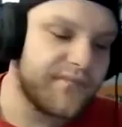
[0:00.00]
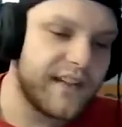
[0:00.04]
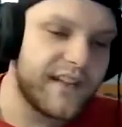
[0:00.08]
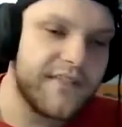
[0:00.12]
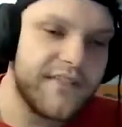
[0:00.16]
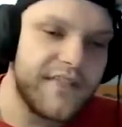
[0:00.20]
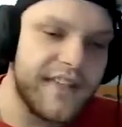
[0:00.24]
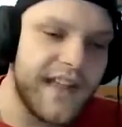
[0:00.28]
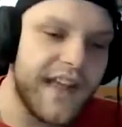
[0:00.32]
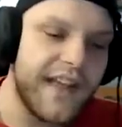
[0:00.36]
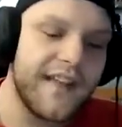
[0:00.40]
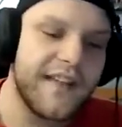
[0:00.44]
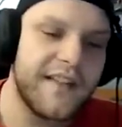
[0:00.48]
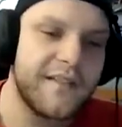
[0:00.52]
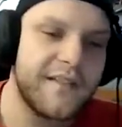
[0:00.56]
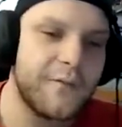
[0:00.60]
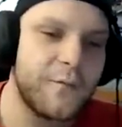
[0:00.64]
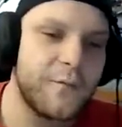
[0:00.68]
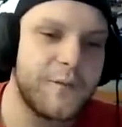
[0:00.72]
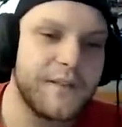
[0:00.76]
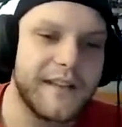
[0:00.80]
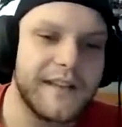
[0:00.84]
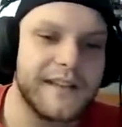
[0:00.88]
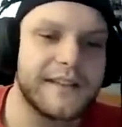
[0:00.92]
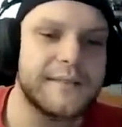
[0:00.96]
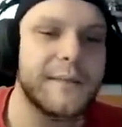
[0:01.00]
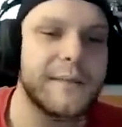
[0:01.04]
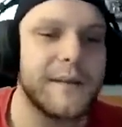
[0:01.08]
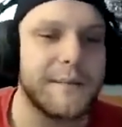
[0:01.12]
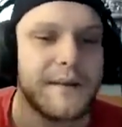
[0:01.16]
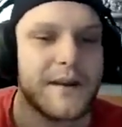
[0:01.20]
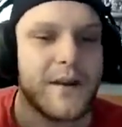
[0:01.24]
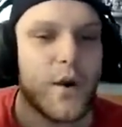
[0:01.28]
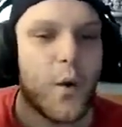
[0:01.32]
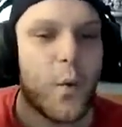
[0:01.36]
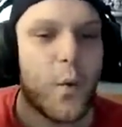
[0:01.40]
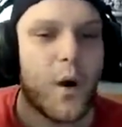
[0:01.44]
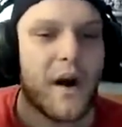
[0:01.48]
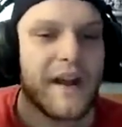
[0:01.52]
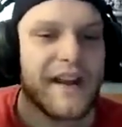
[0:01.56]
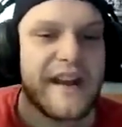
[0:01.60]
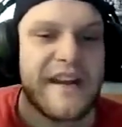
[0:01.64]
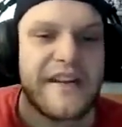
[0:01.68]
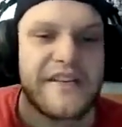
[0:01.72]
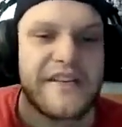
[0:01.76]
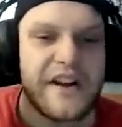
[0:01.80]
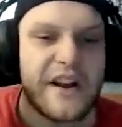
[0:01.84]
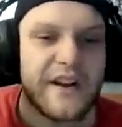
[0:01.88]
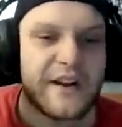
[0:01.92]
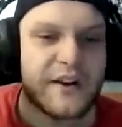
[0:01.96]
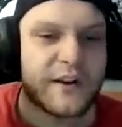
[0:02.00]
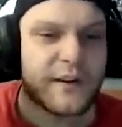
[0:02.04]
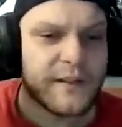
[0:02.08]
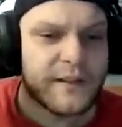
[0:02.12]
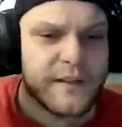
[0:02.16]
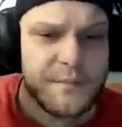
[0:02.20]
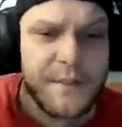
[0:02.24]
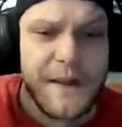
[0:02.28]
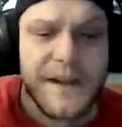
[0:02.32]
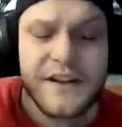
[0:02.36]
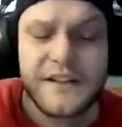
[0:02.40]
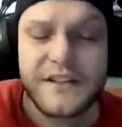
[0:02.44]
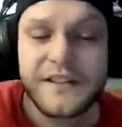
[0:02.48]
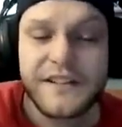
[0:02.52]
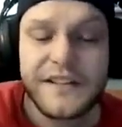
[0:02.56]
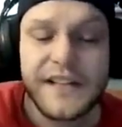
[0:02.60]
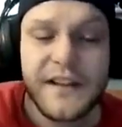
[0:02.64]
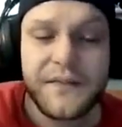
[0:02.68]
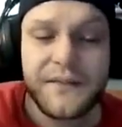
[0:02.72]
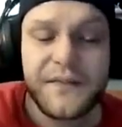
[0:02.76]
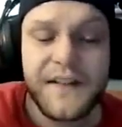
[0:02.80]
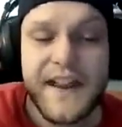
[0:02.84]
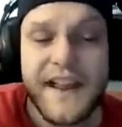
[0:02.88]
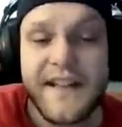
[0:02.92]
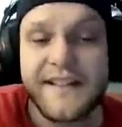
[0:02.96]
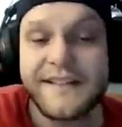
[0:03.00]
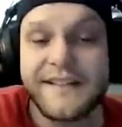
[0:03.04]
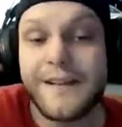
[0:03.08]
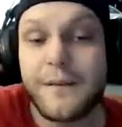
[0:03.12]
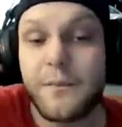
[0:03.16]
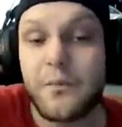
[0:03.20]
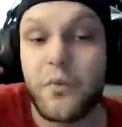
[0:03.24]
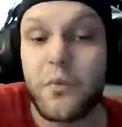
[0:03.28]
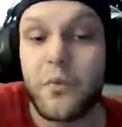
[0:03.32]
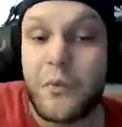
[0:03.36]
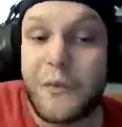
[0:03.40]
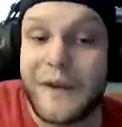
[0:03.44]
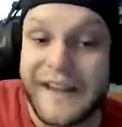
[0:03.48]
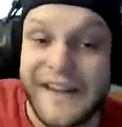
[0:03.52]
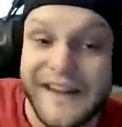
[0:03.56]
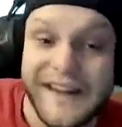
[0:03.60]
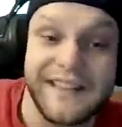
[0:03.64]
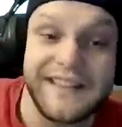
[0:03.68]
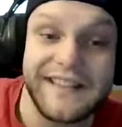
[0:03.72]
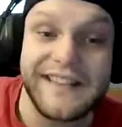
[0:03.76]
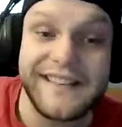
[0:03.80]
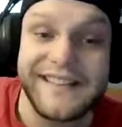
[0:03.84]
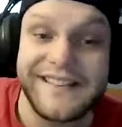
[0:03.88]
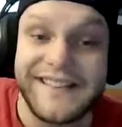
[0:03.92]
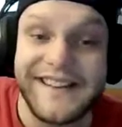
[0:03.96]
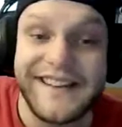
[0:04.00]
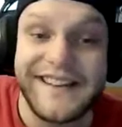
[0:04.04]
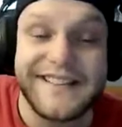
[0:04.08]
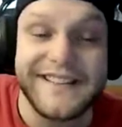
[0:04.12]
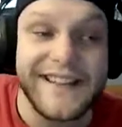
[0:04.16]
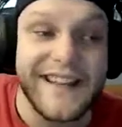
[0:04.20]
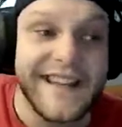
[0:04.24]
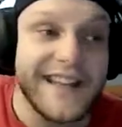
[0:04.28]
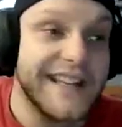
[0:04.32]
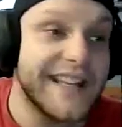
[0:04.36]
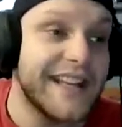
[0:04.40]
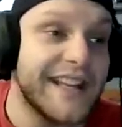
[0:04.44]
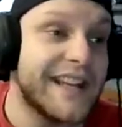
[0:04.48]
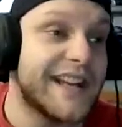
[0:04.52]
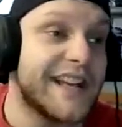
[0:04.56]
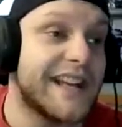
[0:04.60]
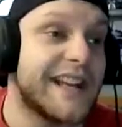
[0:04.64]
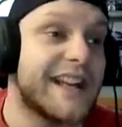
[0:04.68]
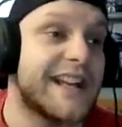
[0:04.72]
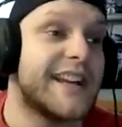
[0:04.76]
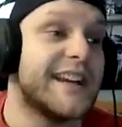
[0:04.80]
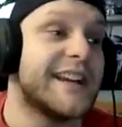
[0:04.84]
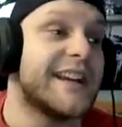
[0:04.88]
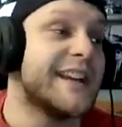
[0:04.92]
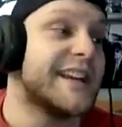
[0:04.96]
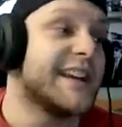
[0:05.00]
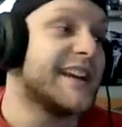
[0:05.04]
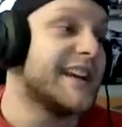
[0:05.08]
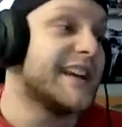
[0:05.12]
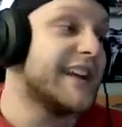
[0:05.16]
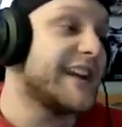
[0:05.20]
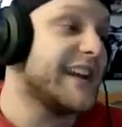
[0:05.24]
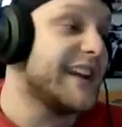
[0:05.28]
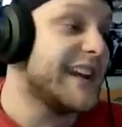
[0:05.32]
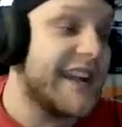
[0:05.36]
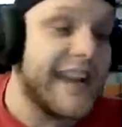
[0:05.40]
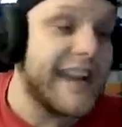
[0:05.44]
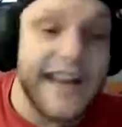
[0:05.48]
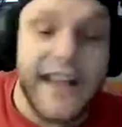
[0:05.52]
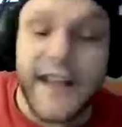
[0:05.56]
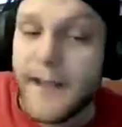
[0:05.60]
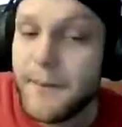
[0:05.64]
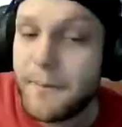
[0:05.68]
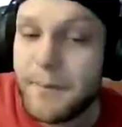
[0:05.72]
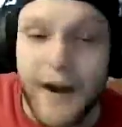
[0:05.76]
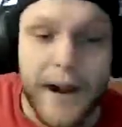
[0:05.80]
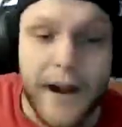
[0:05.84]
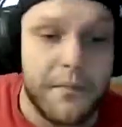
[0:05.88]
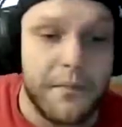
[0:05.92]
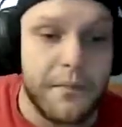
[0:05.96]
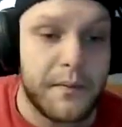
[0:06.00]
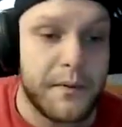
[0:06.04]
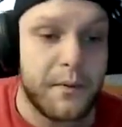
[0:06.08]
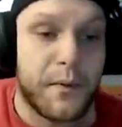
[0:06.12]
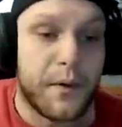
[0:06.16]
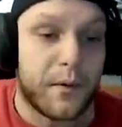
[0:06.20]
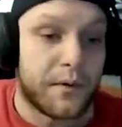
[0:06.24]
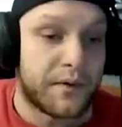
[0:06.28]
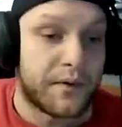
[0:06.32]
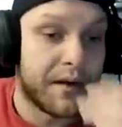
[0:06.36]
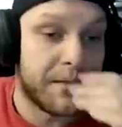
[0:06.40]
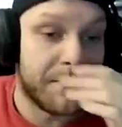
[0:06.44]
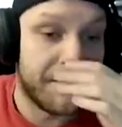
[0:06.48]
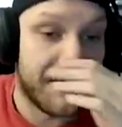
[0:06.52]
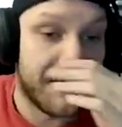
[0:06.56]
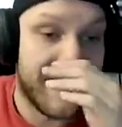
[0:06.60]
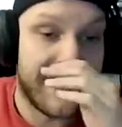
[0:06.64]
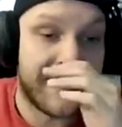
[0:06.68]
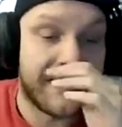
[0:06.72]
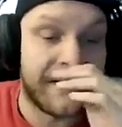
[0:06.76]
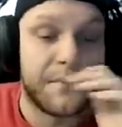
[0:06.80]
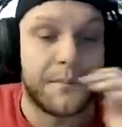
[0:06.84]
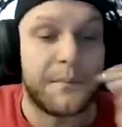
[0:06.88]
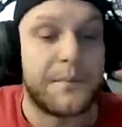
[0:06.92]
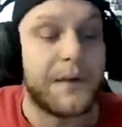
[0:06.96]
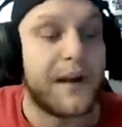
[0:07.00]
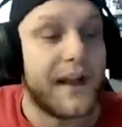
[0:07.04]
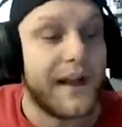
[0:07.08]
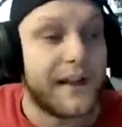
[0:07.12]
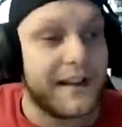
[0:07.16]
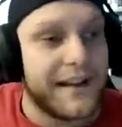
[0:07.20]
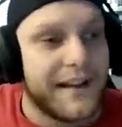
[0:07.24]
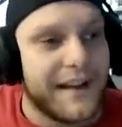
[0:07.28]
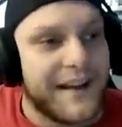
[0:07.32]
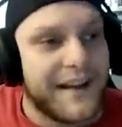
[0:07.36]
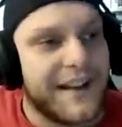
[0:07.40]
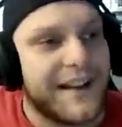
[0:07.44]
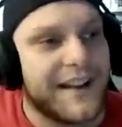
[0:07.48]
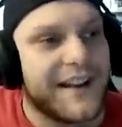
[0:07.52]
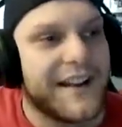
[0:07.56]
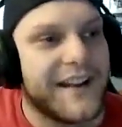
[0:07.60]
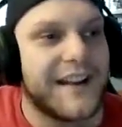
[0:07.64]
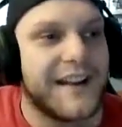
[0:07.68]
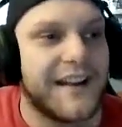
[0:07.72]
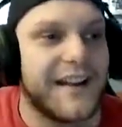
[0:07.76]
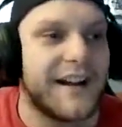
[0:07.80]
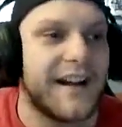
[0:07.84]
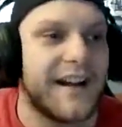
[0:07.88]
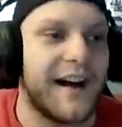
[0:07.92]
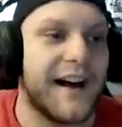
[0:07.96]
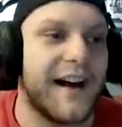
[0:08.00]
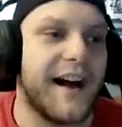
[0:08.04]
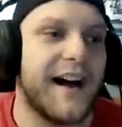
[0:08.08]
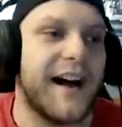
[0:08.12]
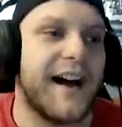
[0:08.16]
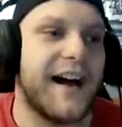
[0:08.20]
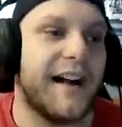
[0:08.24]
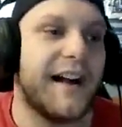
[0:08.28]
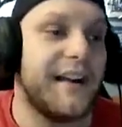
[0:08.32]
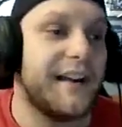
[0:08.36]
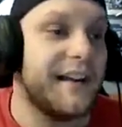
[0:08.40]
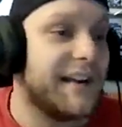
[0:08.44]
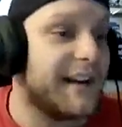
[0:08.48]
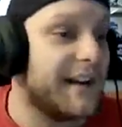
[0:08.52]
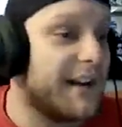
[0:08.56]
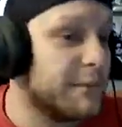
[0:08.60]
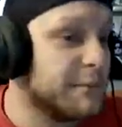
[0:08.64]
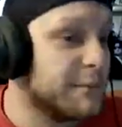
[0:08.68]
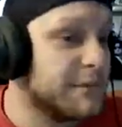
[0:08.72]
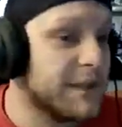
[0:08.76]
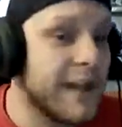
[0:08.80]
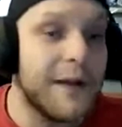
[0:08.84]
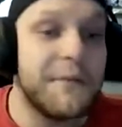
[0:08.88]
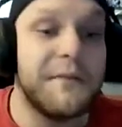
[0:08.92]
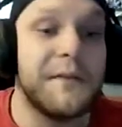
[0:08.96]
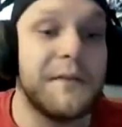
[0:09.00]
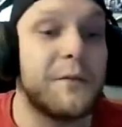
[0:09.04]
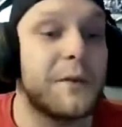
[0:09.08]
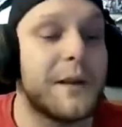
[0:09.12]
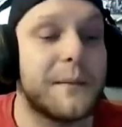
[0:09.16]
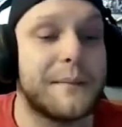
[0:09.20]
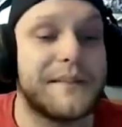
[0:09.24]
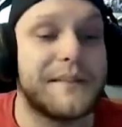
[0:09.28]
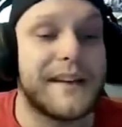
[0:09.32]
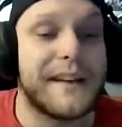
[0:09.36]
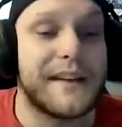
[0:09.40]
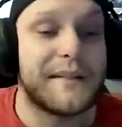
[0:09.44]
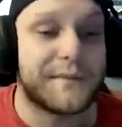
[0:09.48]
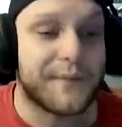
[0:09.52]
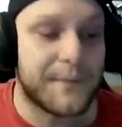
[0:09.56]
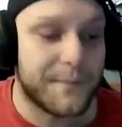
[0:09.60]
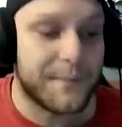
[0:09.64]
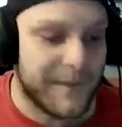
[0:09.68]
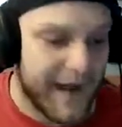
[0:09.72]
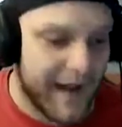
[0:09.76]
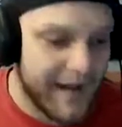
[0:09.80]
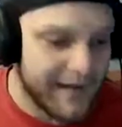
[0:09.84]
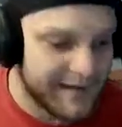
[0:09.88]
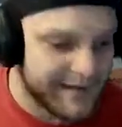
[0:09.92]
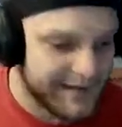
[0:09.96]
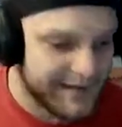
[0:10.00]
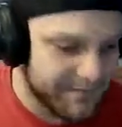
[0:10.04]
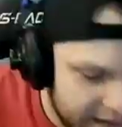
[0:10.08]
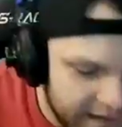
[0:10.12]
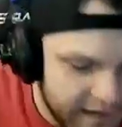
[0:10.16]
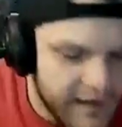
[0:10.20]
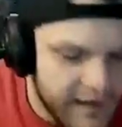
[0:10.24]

This may be a one and doneer, especially if he ends up winning this season. He probably won't come back, but I'm loving what I'm seeing from Yes.